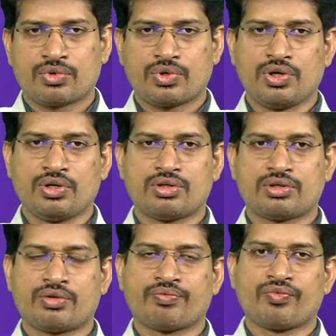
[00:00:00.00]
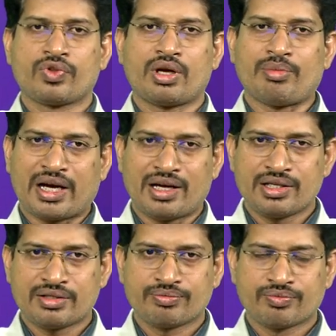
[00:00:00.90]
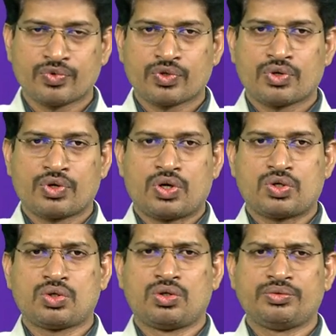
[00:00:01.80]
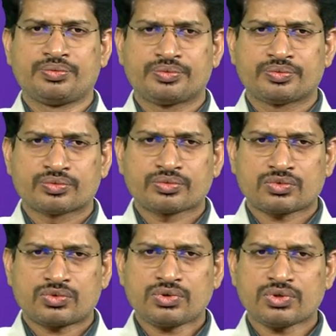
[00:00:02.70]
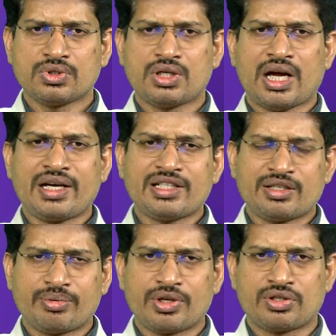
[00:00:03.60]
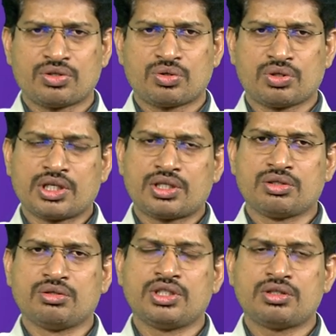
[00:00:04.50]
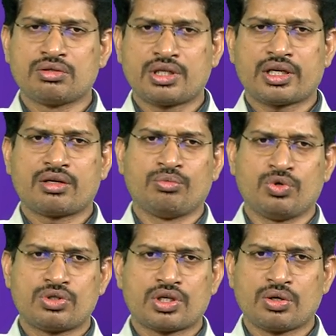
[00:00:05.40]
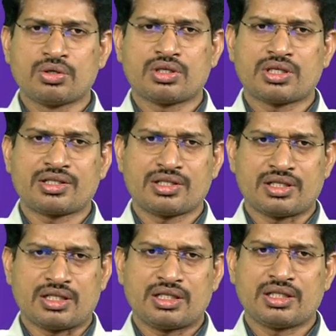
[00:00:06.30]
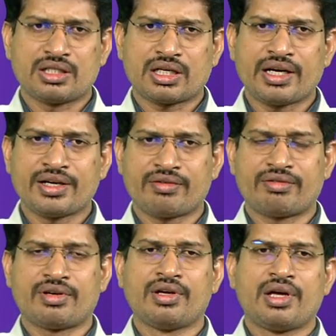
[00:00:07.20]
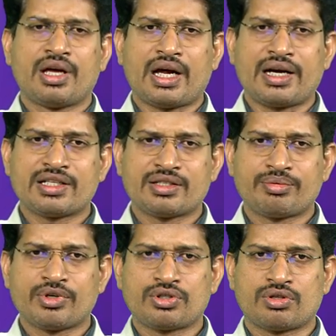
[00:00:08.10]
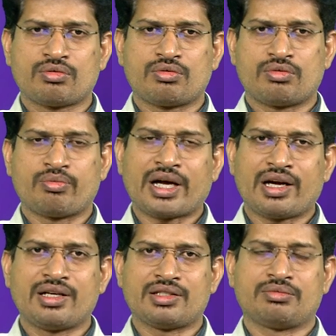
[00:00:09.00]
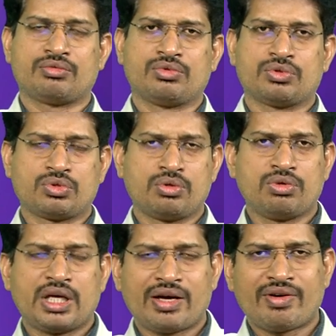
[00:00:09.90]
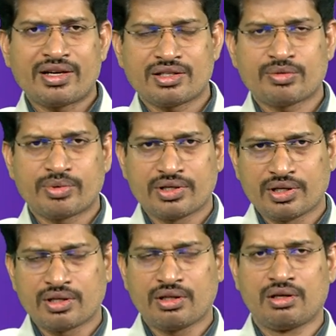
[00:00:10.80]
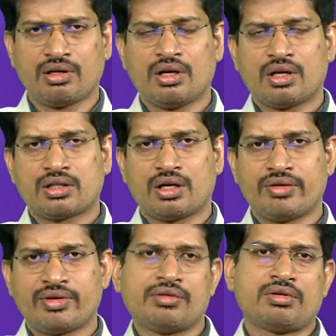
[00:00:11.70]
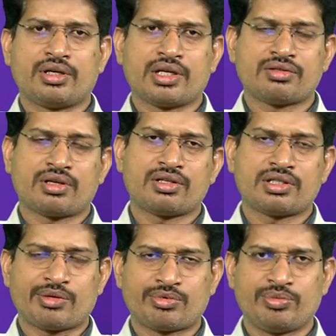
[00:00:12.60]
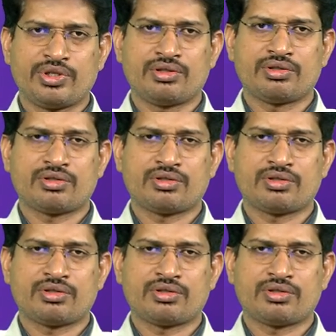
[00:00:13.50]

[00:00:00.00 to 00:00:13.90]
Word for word: is uh, a mechanism. So anticipation, so that you need to take booster doses, et cetera, is a kind of a anticipation mechanism. So we have anticipated the third wave, uh, necessary steps being